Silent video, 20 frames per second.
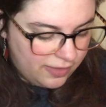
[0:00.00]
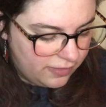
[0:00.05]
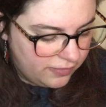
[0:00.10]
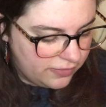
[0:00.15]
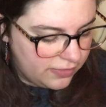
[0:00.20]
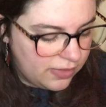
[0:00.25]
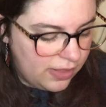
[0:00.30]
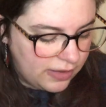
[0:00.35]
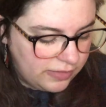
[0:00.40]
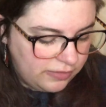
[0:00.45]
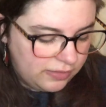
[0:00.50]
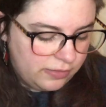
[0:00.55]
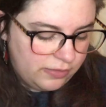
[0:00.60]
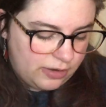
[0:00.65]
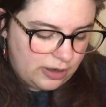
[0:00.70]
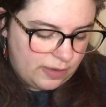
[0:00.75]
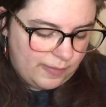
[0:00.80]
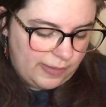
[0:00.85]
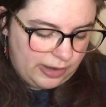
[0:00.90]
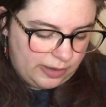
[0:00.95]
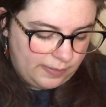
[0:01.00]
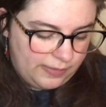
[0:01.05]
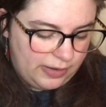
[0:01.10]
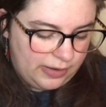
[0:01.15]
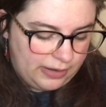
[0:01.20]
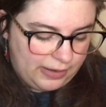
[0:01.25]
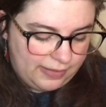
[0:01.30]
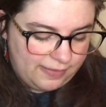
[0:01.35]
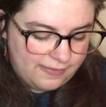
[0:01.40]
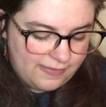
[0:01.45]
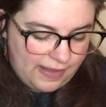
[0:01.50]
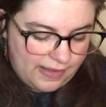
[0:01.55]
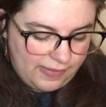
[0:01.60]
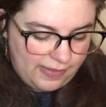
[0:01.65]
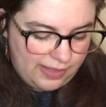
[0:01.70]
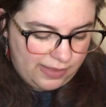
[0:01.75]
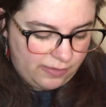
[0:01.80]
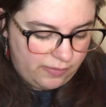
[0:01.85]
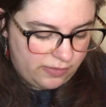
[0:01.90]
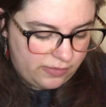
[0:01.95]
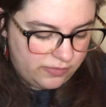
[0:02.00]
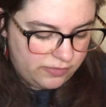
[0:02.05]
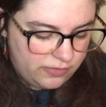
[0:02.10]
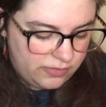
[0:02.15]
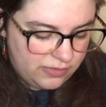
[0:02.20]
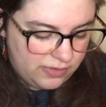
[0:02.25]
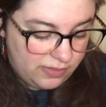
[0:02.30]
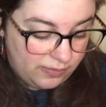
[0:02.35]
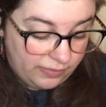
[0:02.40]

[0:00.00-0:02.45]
There's a lot to learn about American Sign Language.